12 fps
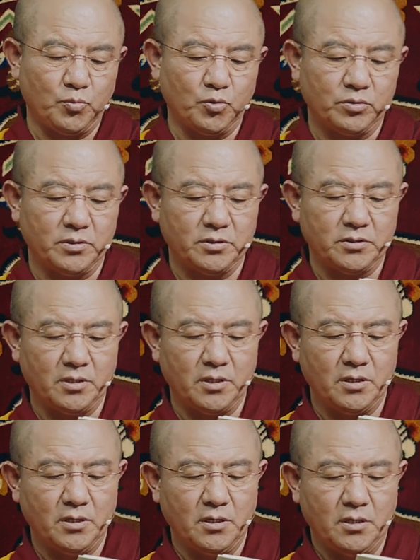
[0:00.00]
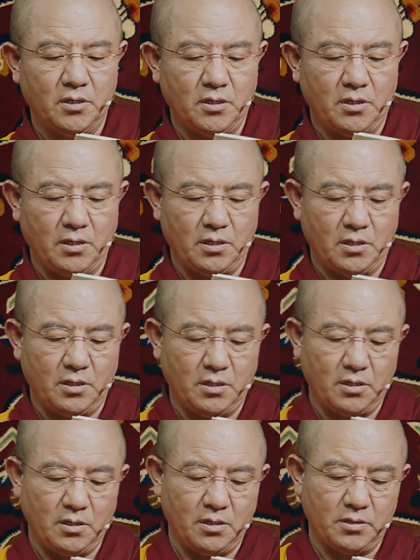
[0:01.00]
someone striving for
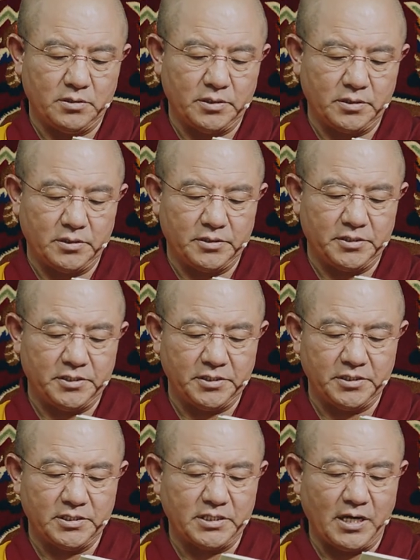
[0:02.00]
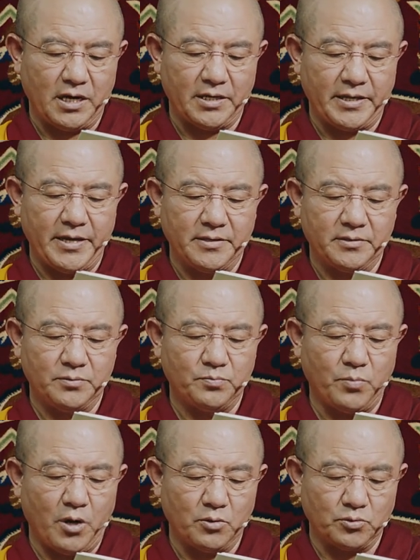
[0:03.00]
enlightenment may turn to the Dharma kings,
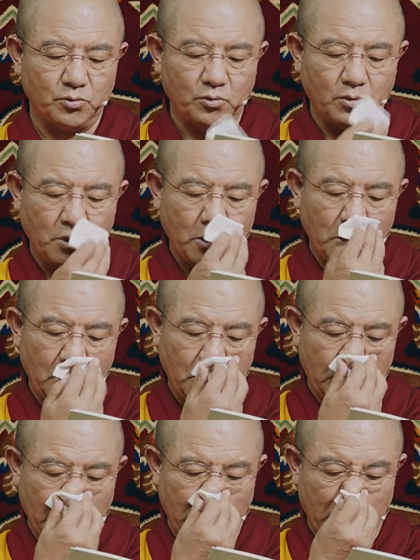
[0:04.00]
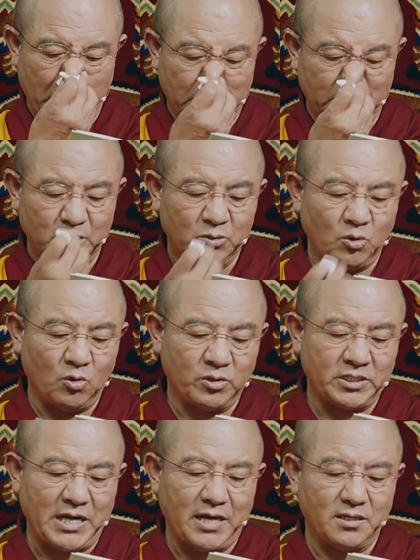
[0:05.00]
offering golden fields uh, adorned
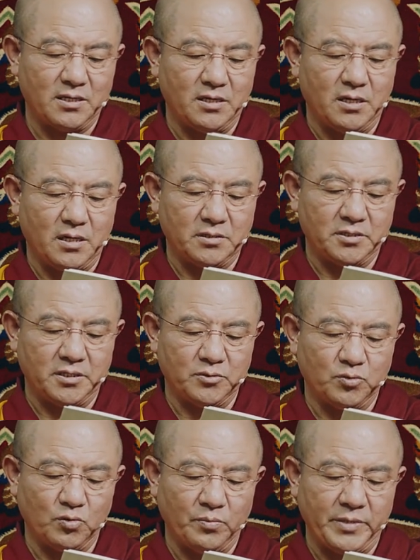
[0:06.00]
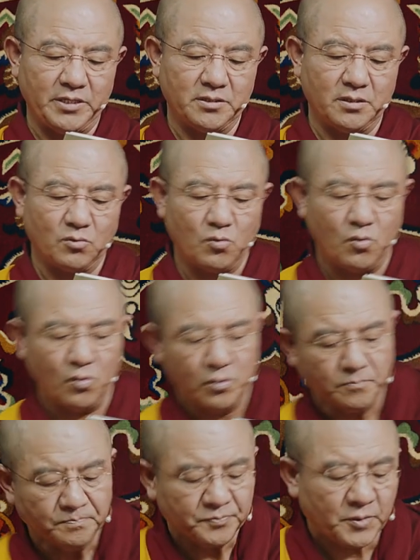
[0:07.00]
with gems of equal number to
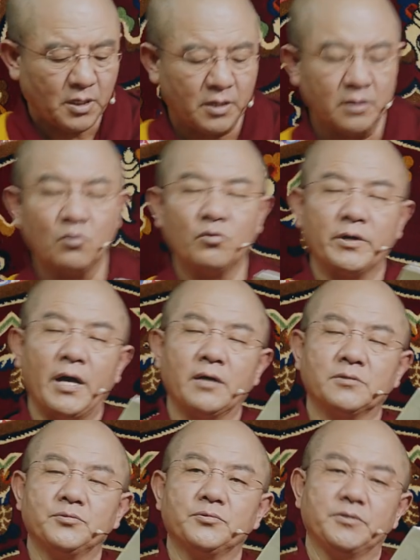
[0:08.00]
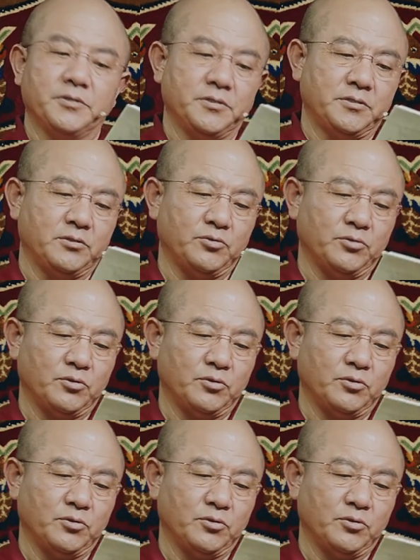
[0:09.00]
the atoms in the Buddha fields,